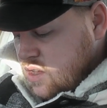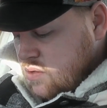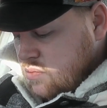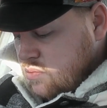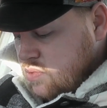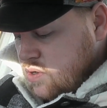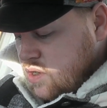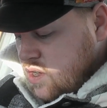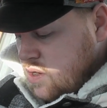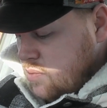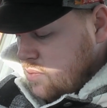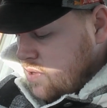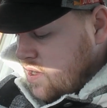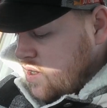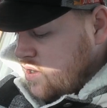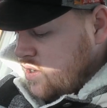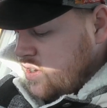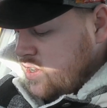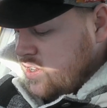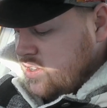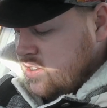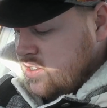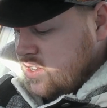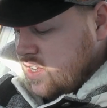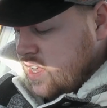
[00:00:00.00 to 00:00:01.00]
Body
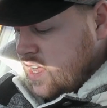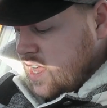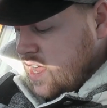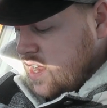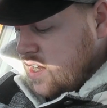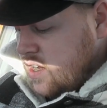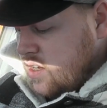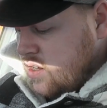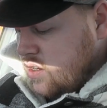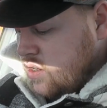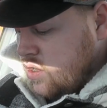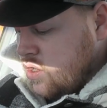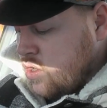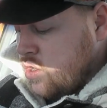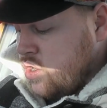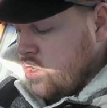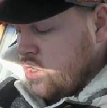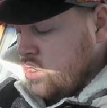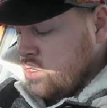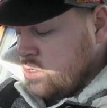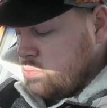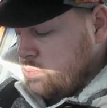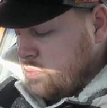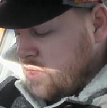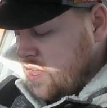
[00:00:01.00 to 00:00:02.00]
mountings again,
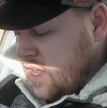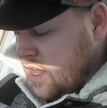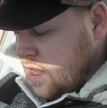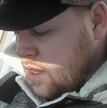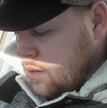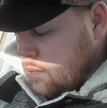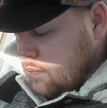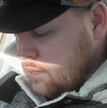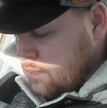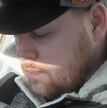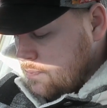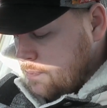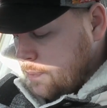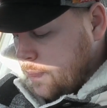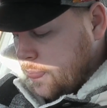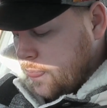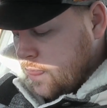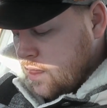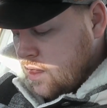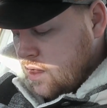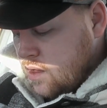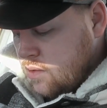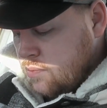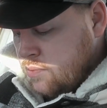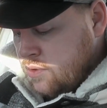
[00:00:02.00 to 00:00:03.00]
cross beam,
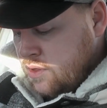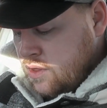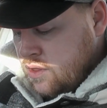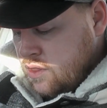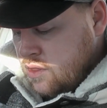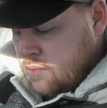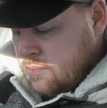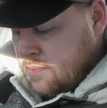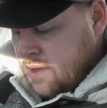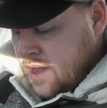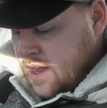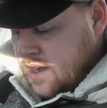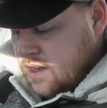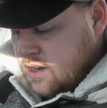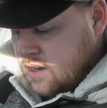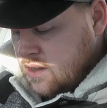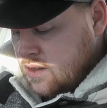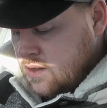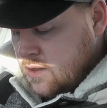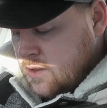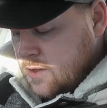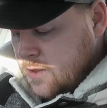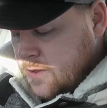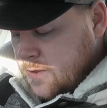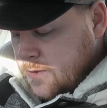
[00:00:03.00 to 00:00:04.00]
that'll be at the bed.
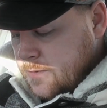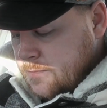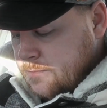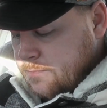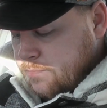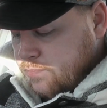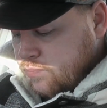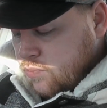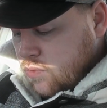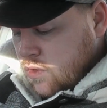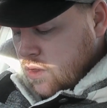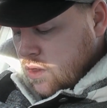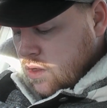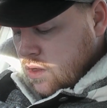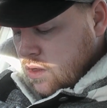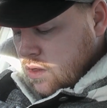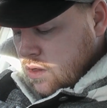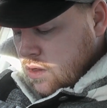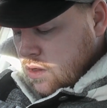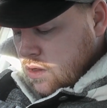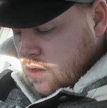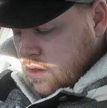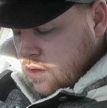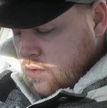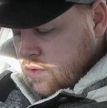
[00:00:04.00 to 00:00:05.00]

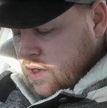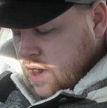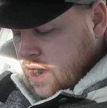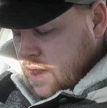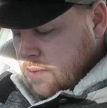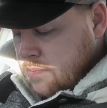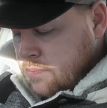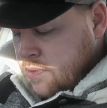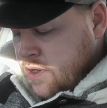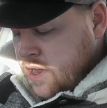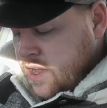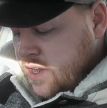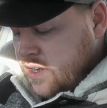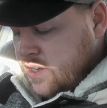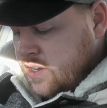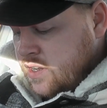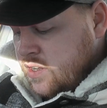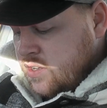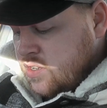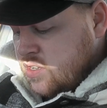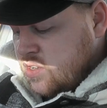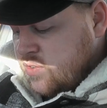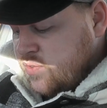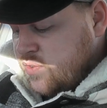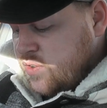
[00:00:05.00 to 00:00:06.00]
Right, brake
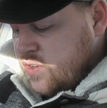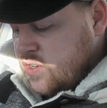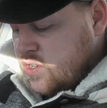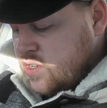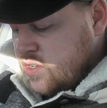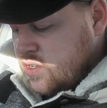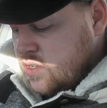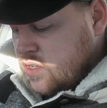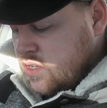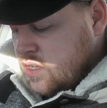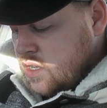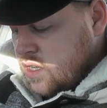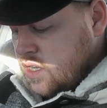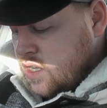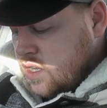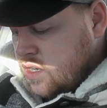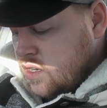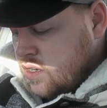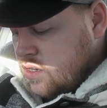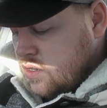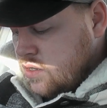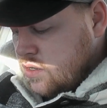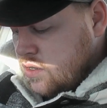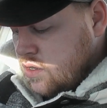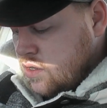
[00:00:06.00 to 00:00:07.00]
disc sufficiently
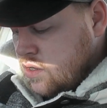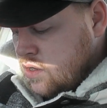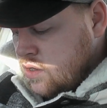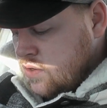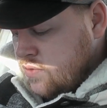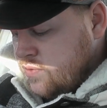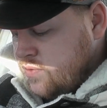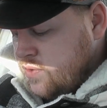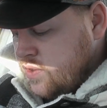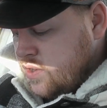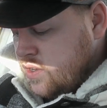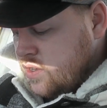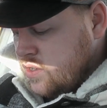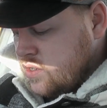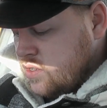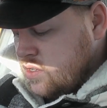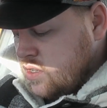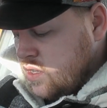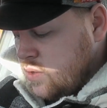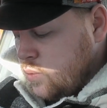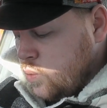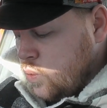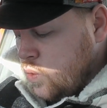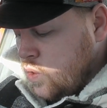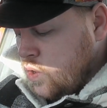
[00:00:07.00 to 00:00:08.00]
and
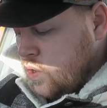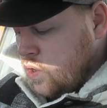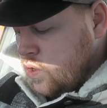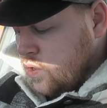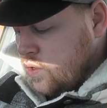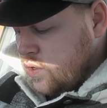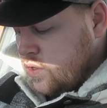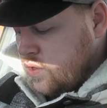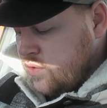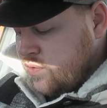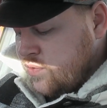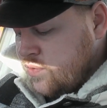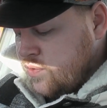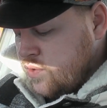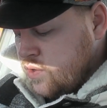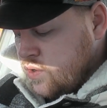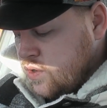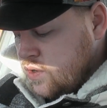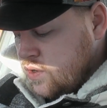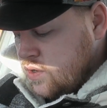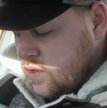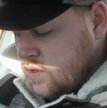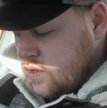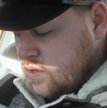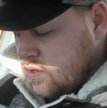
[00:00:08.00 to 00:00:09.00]
obviously worn at the
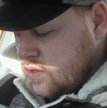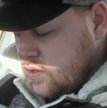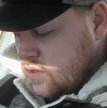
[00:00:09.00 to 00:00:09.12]
front.